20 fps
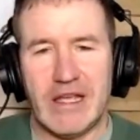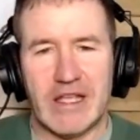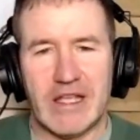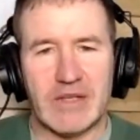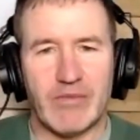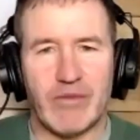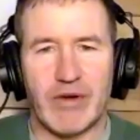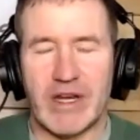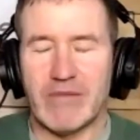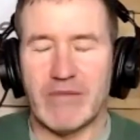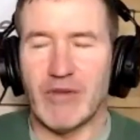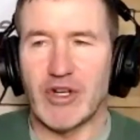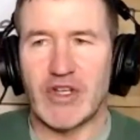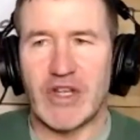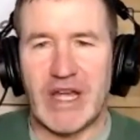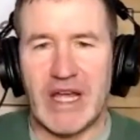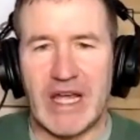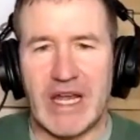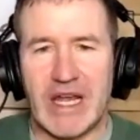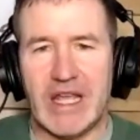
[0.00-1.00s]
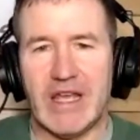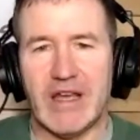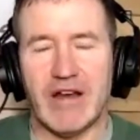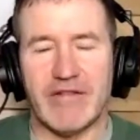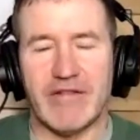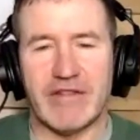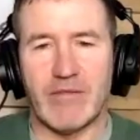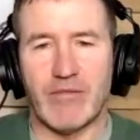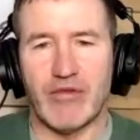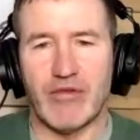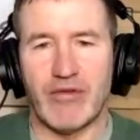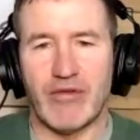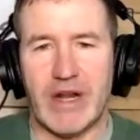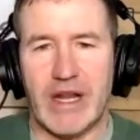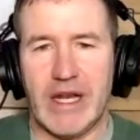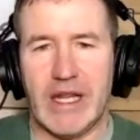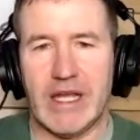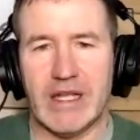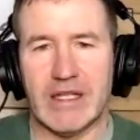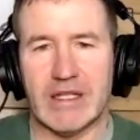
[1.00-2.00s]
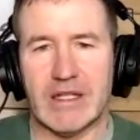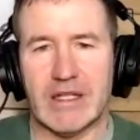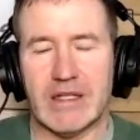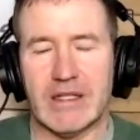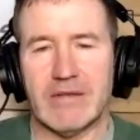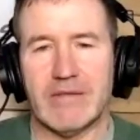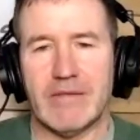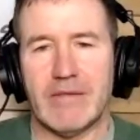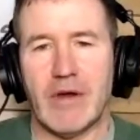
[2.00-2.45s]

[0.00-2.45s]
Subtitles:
It's pretty much any of the perennial